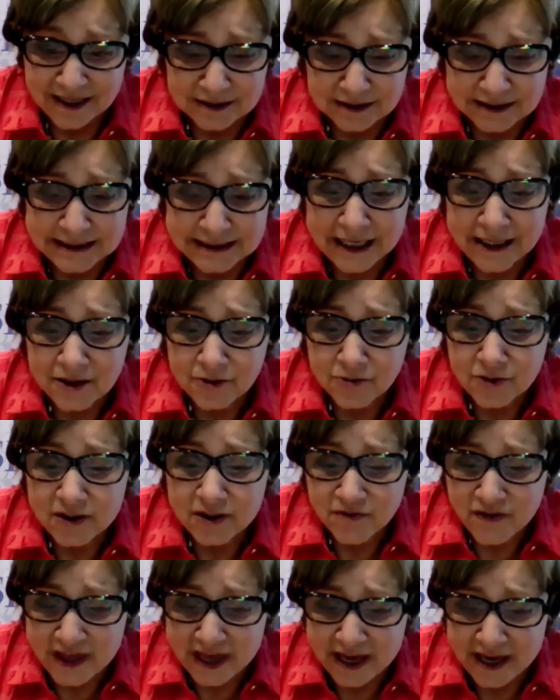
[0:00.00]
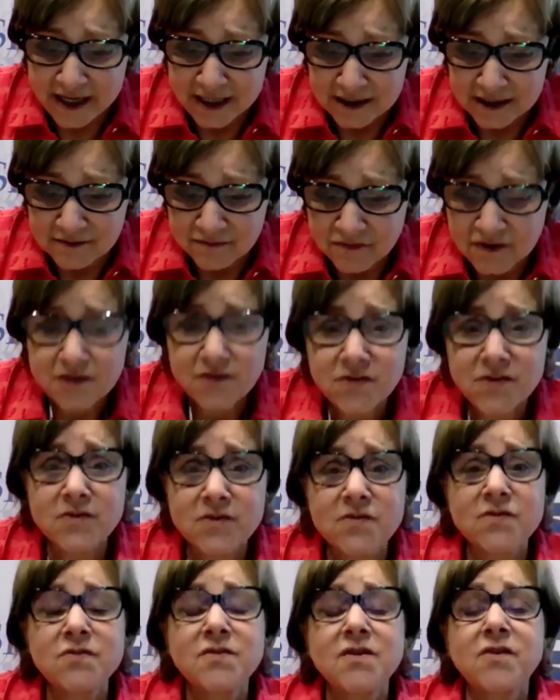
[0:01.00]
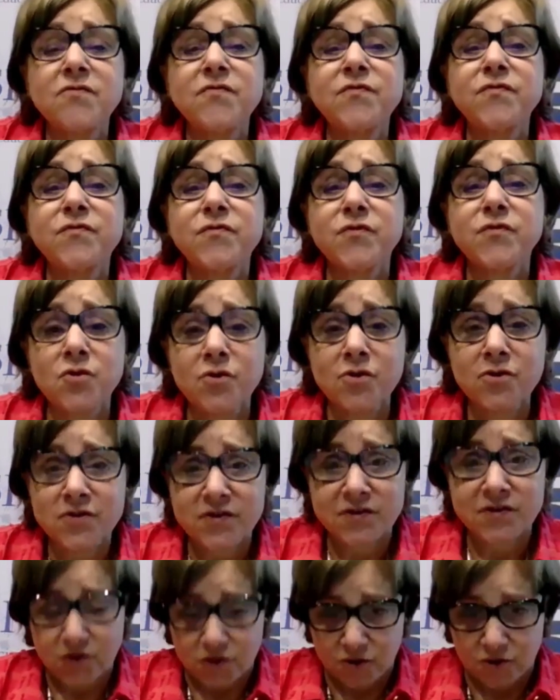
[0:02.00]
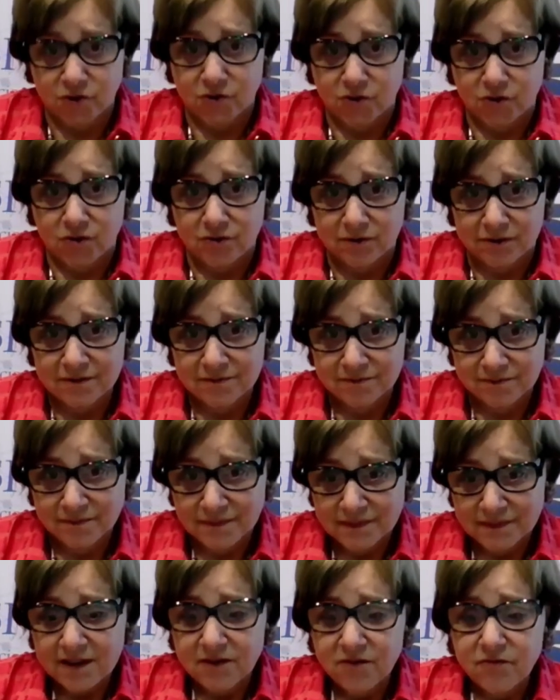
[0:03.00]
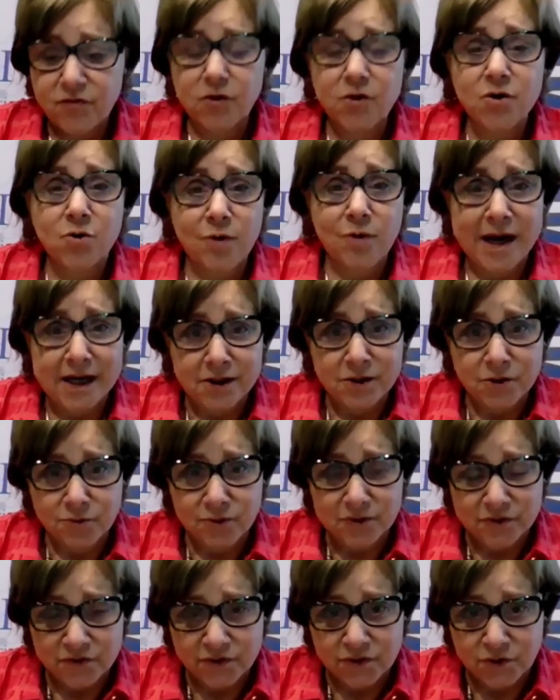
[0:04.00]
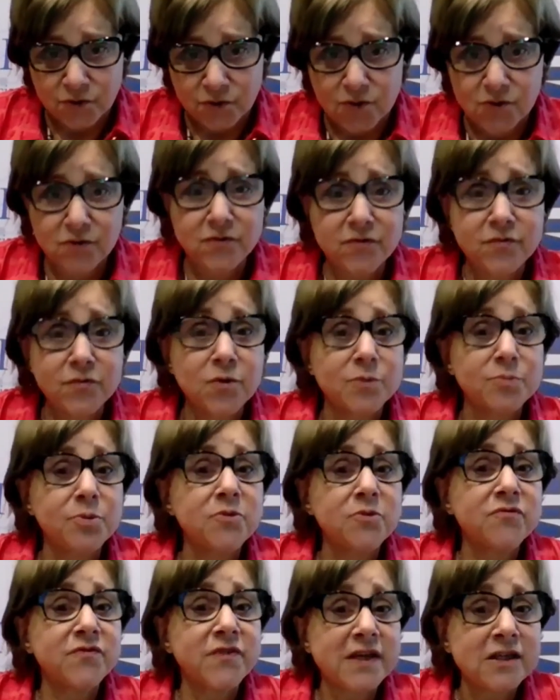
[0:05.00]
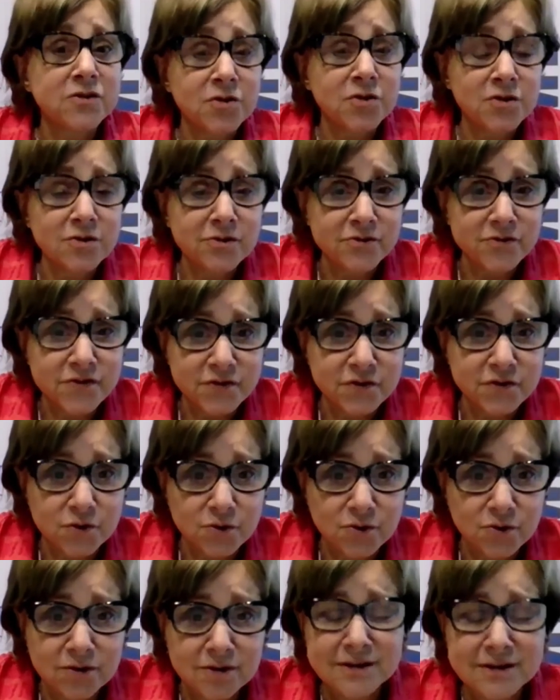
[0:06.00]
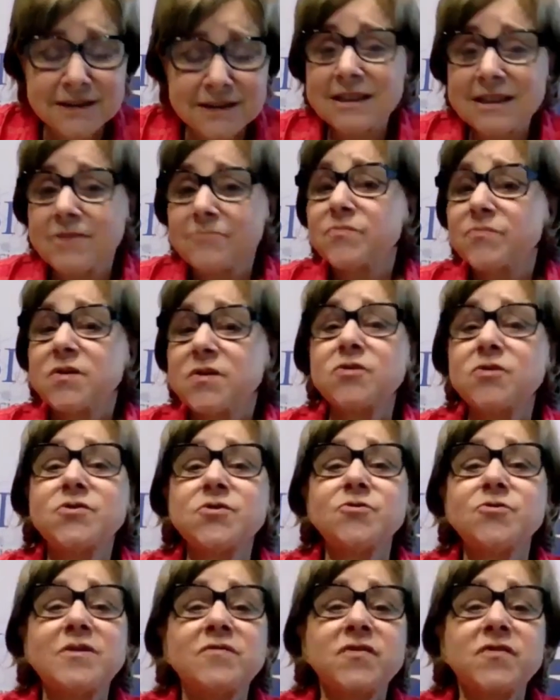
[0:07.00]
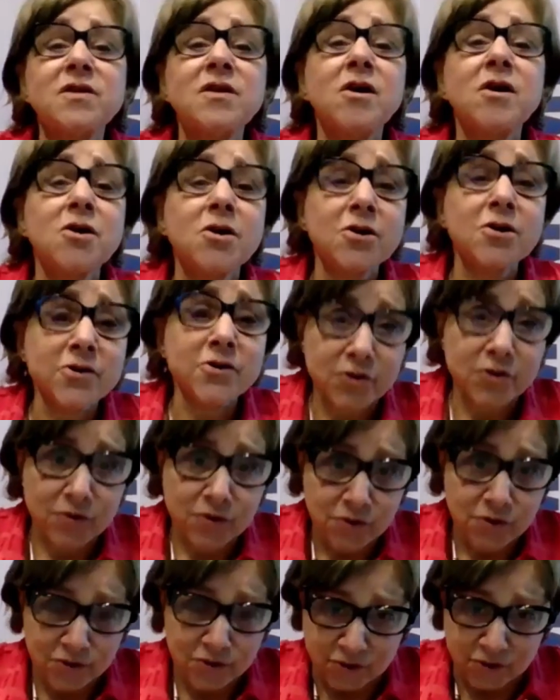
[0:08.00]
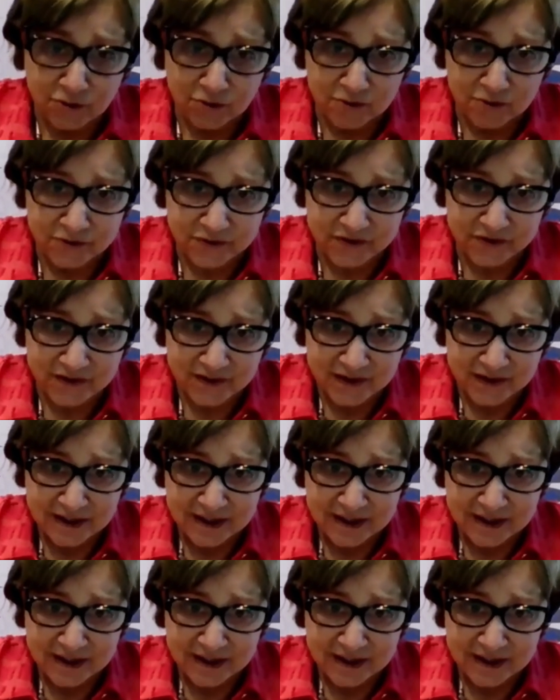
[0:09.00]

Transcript: Not only that, this is the first hurdle for graduate school, for professional school. Those are even harder hurdles.